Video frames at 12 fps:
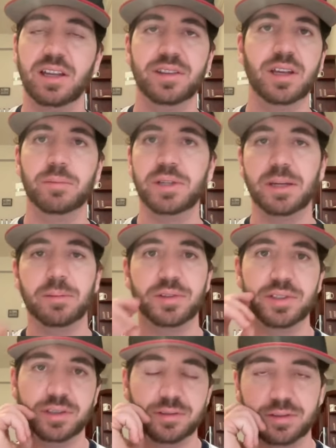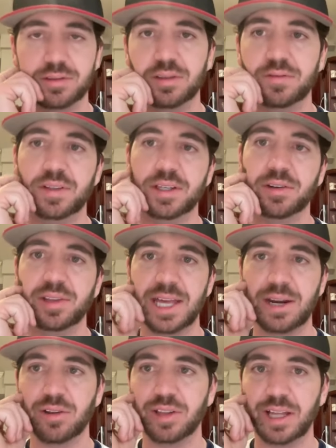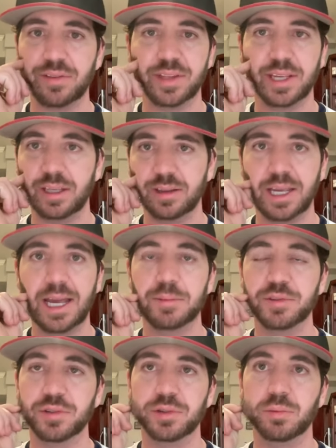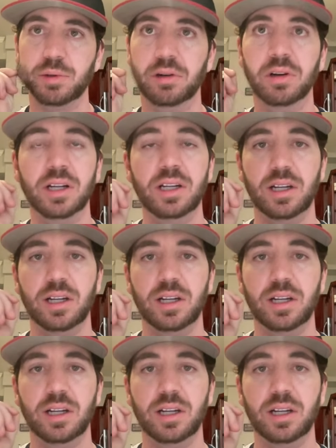They'll be able to figure that all out. They absolutely will.